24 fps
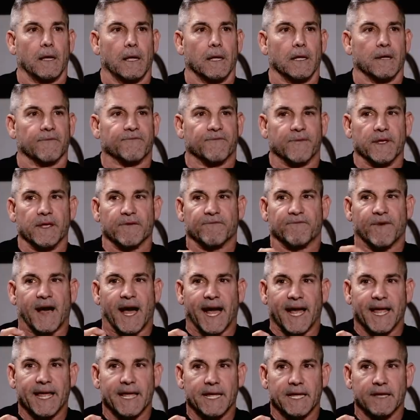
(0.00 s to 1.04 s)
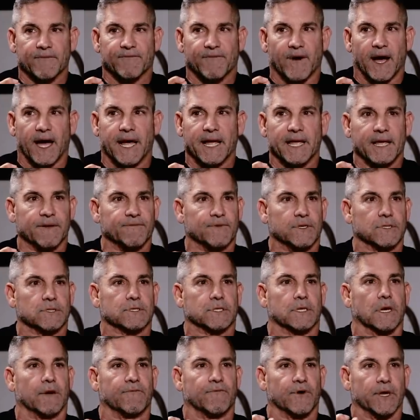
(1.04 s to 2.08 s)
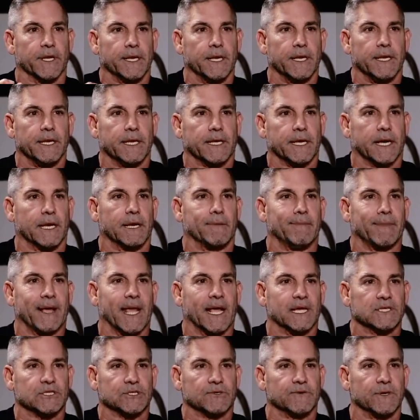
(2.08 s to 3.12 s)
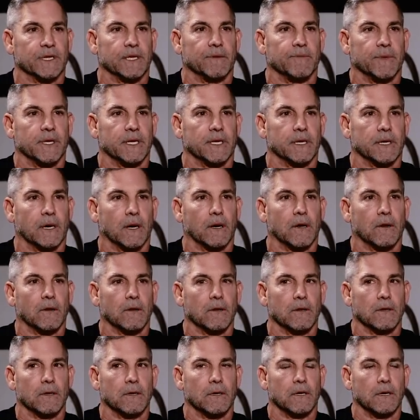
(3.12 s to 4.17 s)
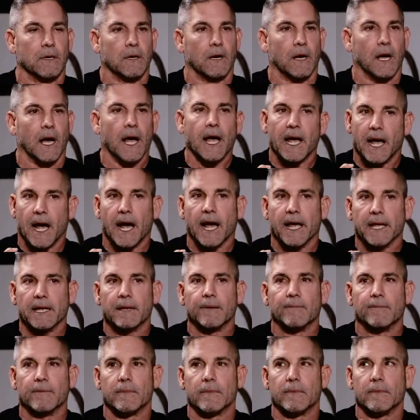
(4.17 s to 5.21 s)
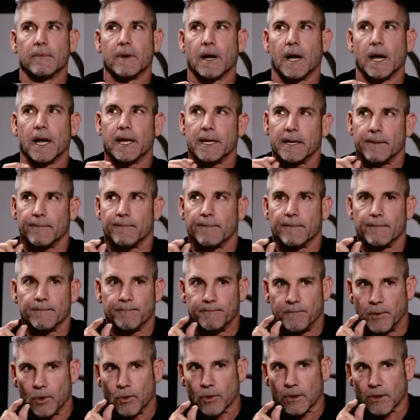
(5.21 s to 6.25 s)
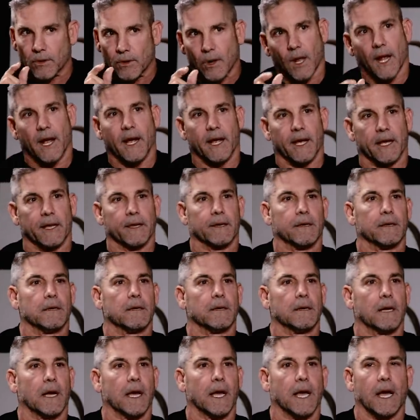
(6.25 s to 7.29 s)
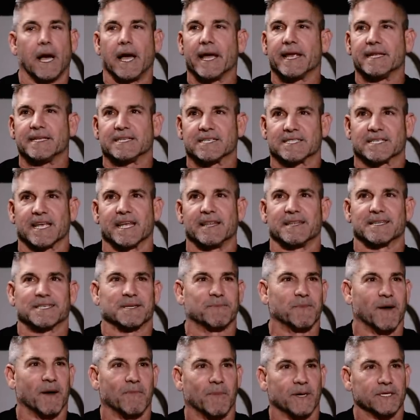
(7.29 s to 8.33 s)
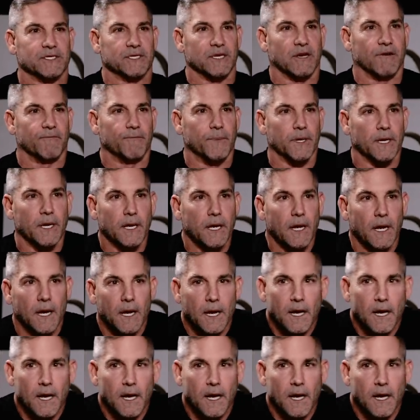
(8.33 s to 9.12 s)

if if I if I have discovered any kind of mastery in me at all, I, I am I am borderline. I, I hate to say this about myself, but